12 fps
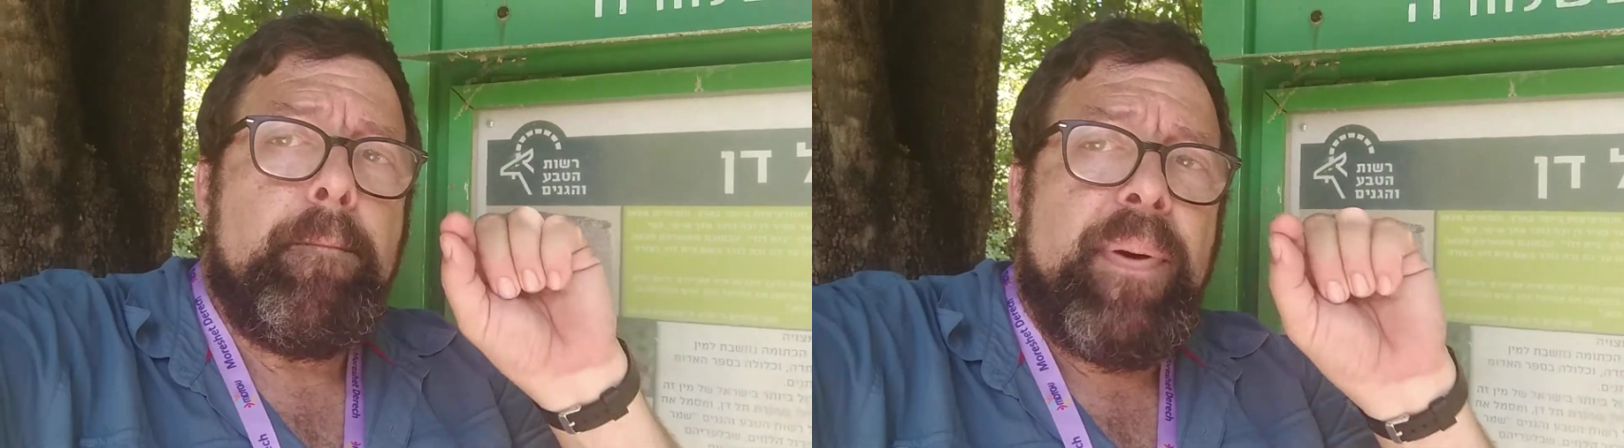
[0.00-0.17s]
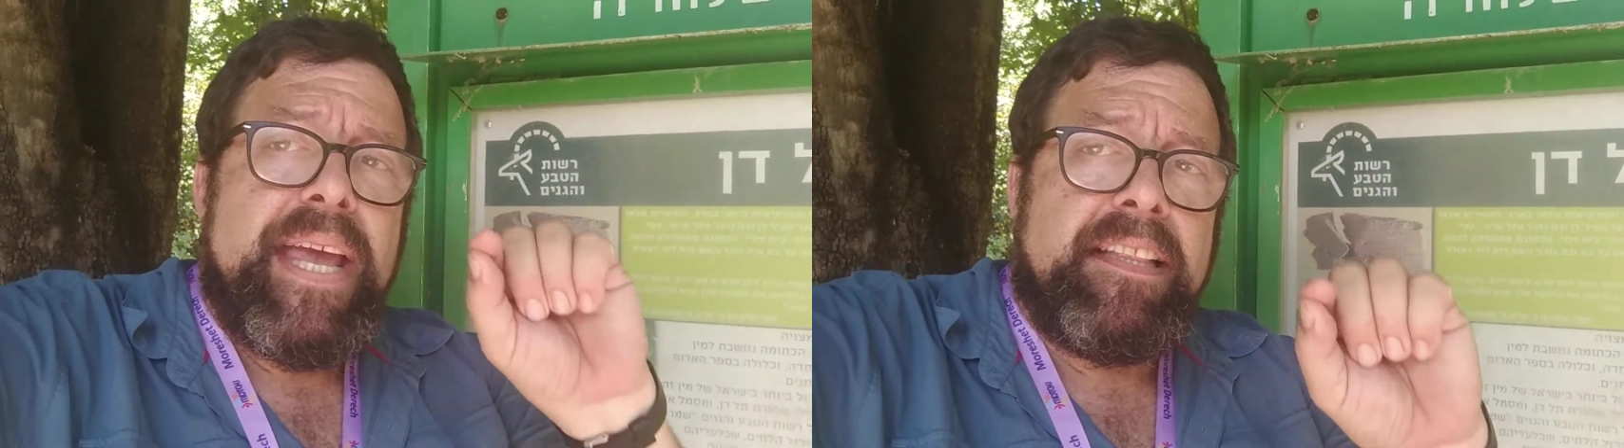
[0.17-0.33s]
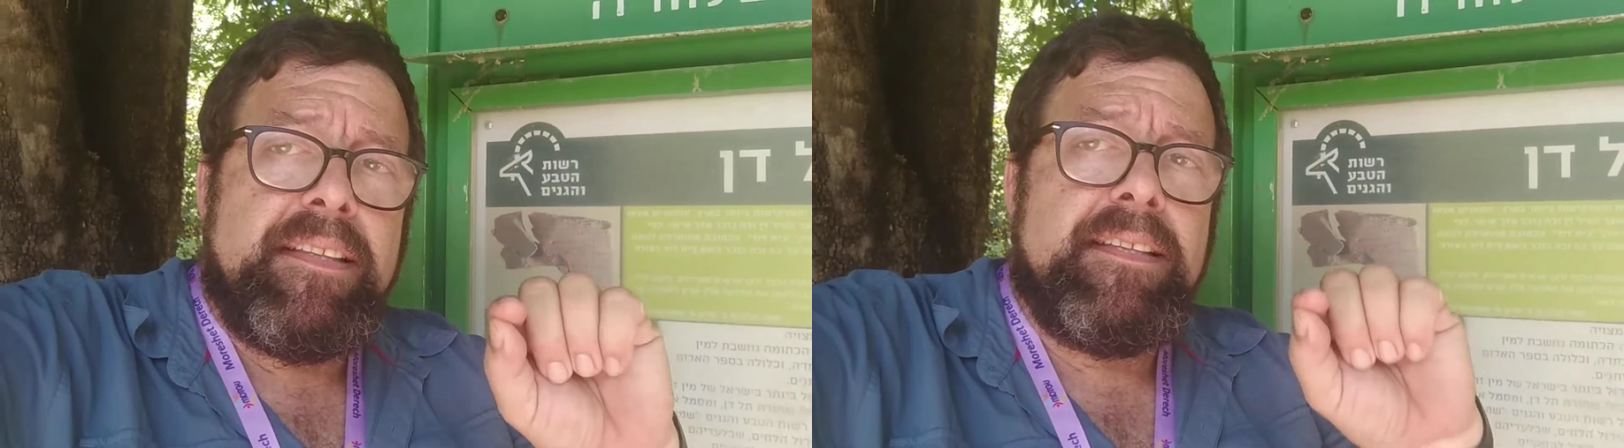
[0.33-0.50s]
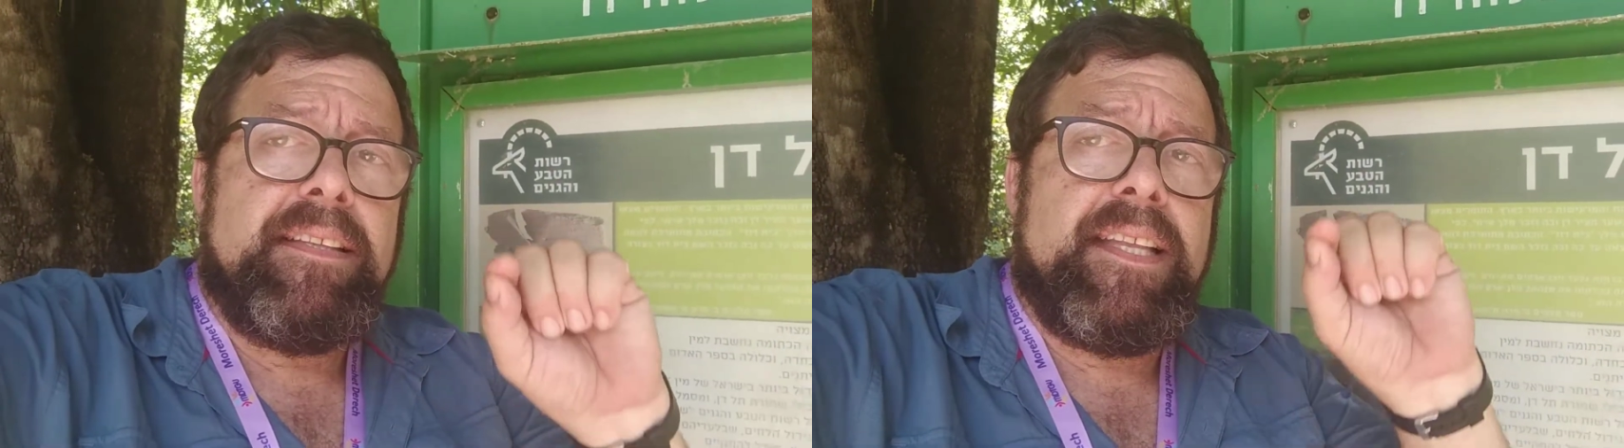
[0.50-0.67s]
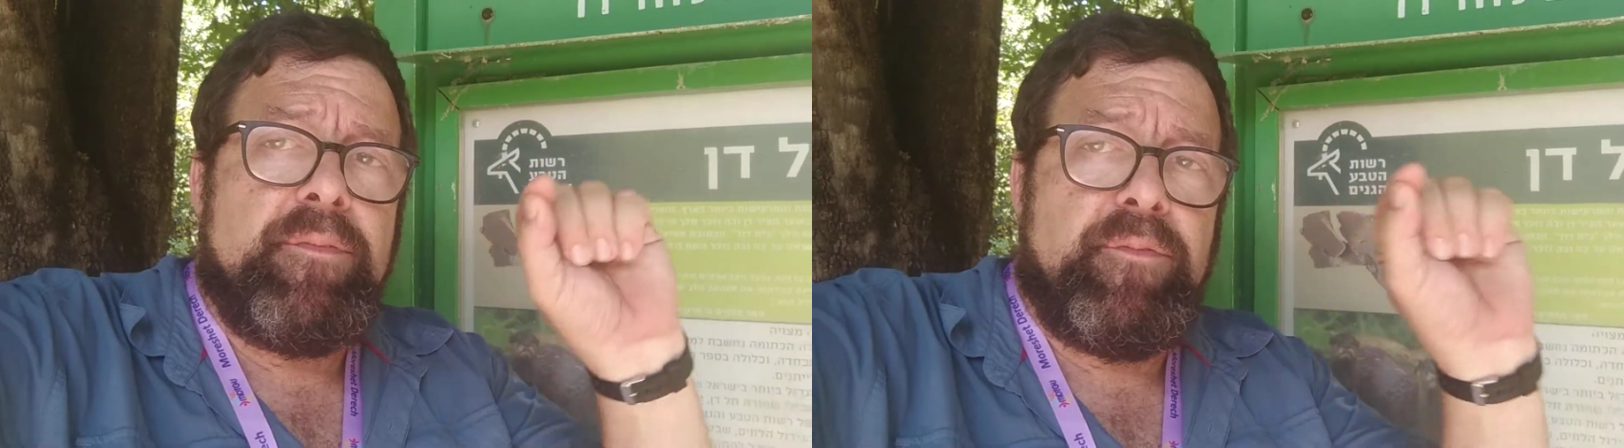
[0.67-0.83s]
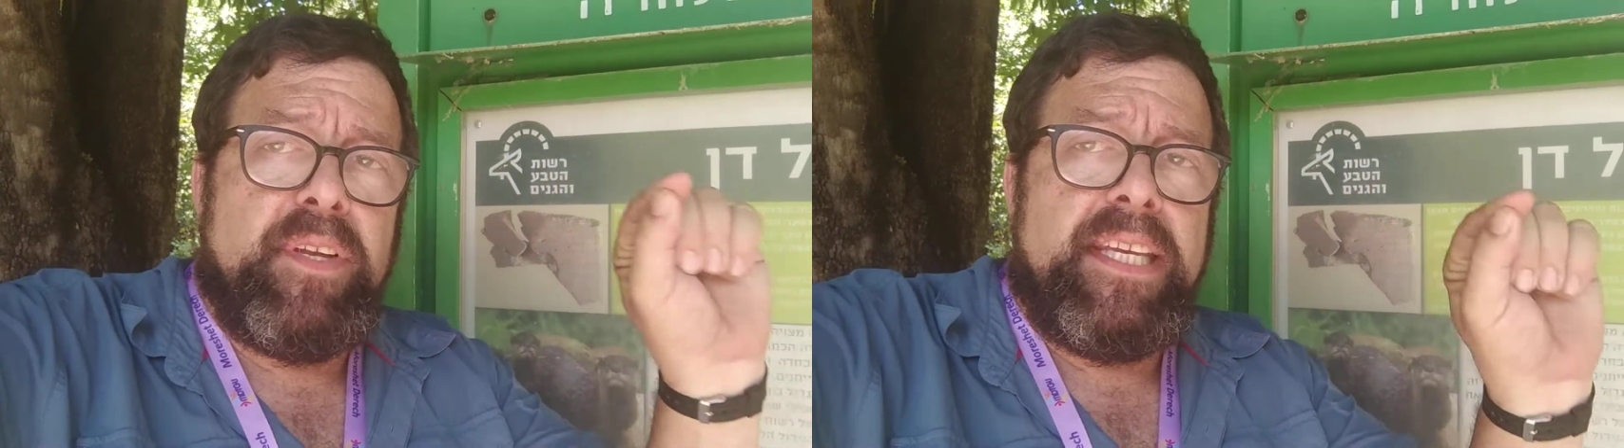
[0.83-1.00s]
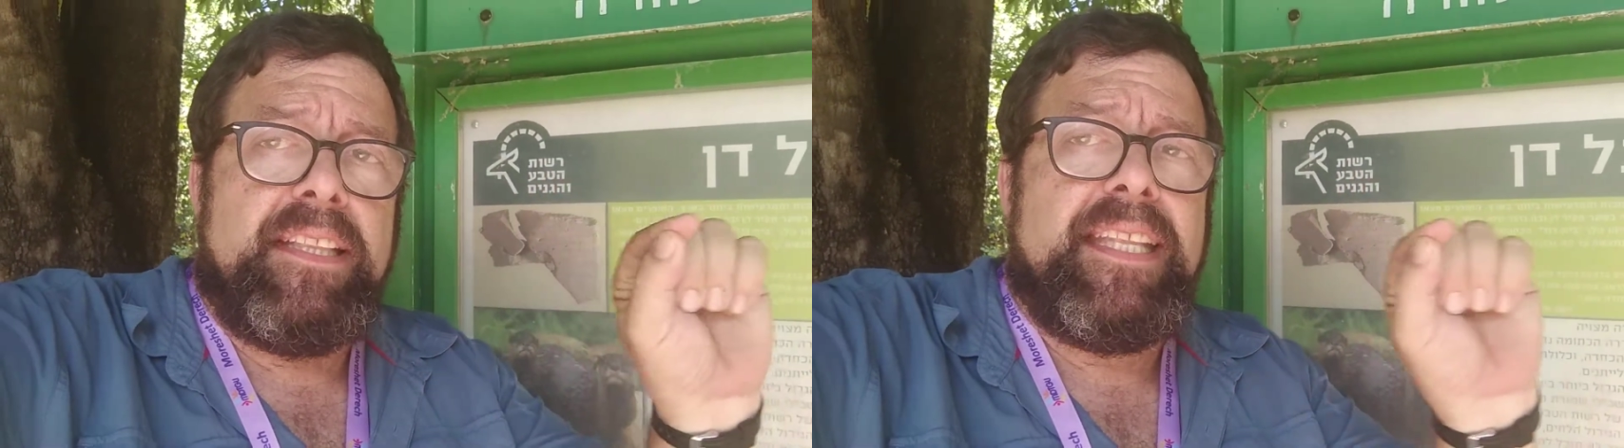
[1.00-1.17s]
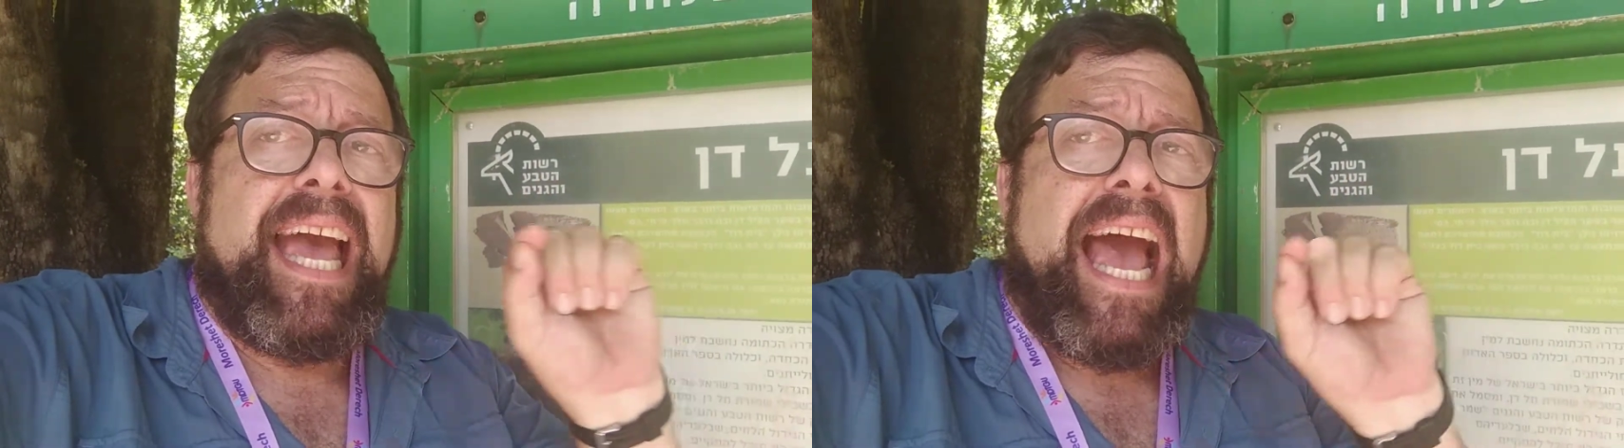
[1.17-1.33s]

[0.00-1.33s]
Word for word: Bet David, the